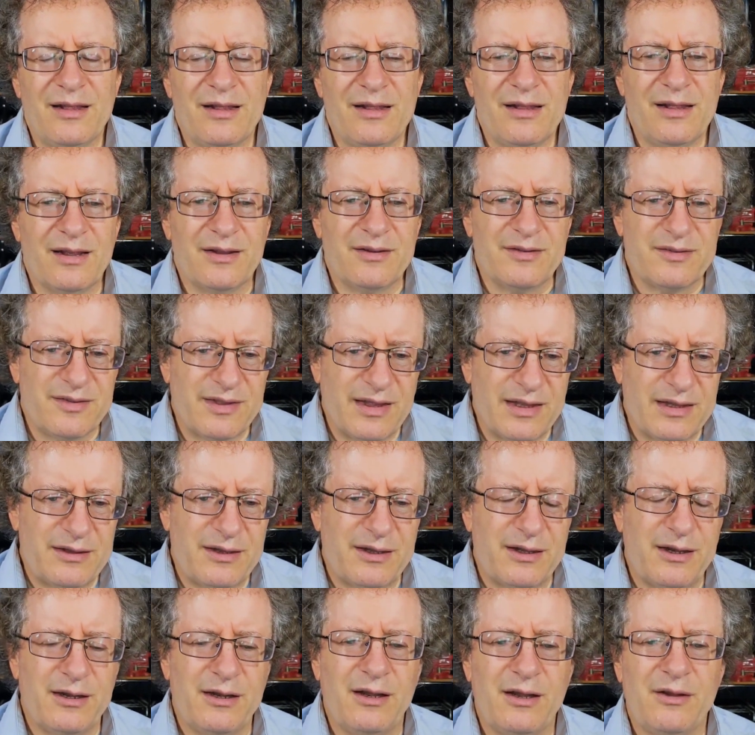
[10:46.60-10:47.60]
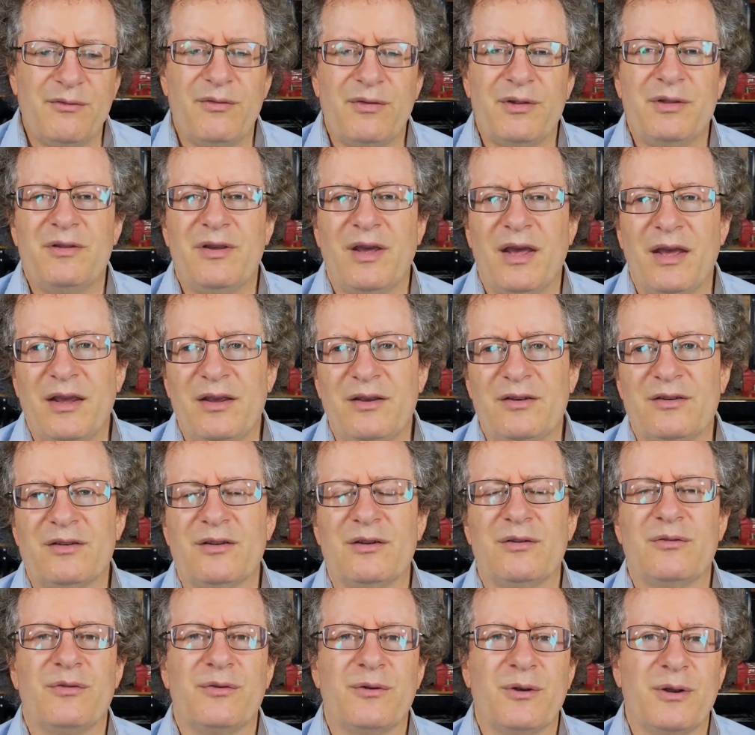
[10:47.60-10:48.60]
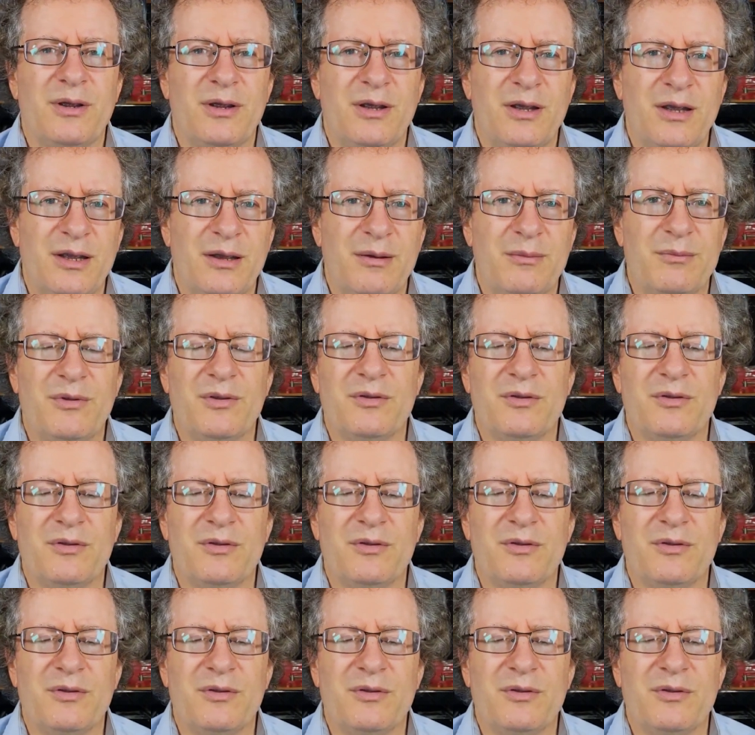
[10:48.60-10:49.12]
extended an invitation for him